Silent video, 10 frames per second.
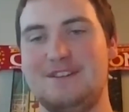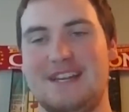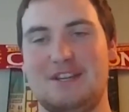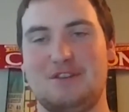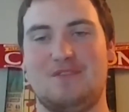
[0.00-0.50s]
you
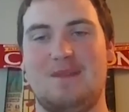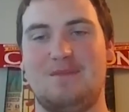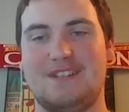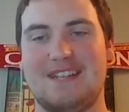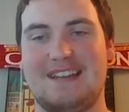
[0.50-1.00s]
said you
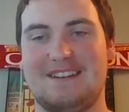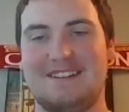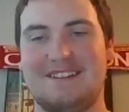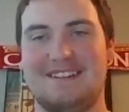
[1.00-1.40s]
represent